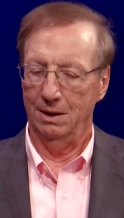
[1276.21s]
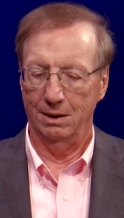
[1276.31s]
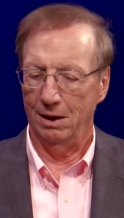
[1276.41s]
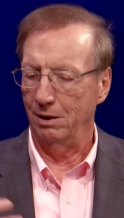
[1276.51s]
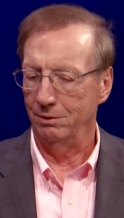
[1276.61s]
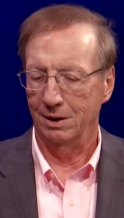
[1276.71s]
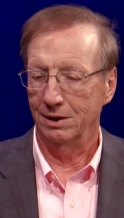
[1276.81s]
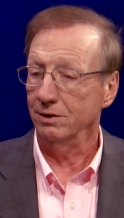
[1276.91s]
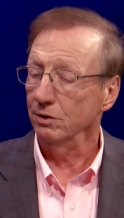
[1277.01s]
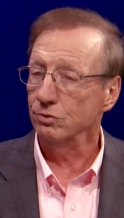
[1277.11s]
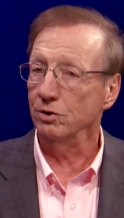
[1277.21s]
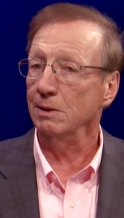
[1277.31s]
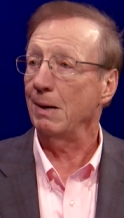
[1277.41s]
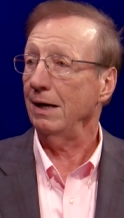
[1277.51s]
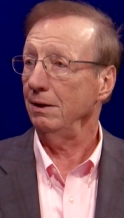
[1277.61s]
uh, our uh, concern
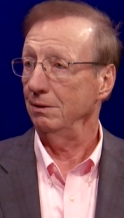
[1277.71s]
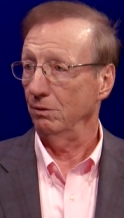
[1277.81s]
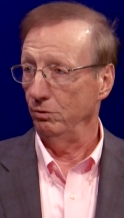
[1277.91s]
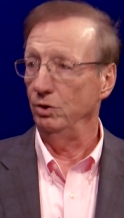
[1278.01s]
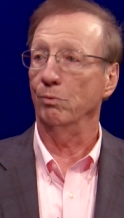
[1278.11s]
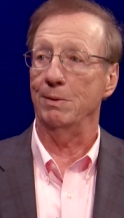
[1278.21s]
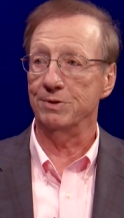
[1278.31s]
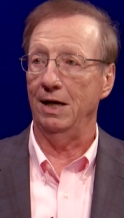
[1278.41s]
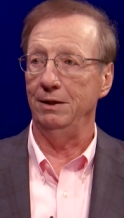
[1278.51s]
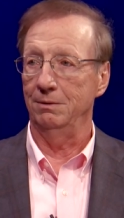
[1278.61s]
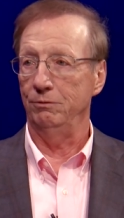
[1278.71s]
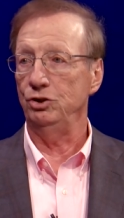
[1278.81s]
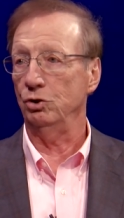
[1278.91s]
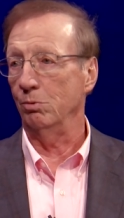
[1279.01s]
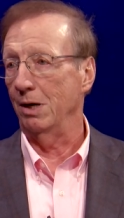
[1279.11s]
about it through your website,
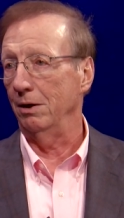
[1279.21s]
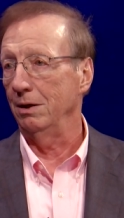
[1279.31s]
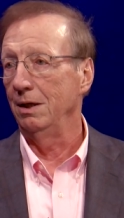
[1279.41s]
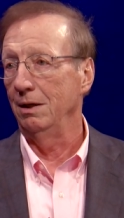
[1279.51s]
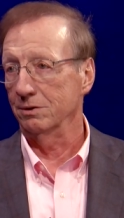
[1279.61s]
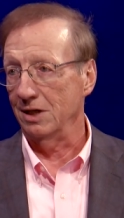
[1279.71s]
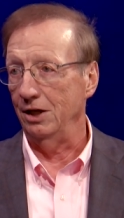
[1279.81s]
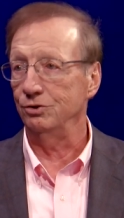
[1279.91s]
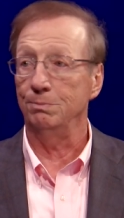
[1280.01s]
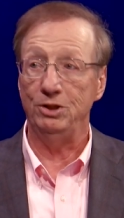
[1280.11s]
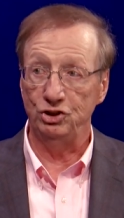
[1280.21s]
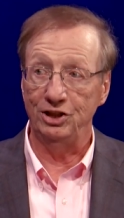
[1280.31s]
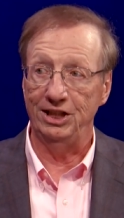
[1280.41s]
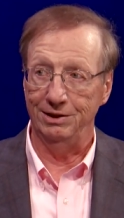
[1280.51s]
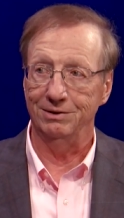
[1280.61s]
Rishi Kumar slash PG&E.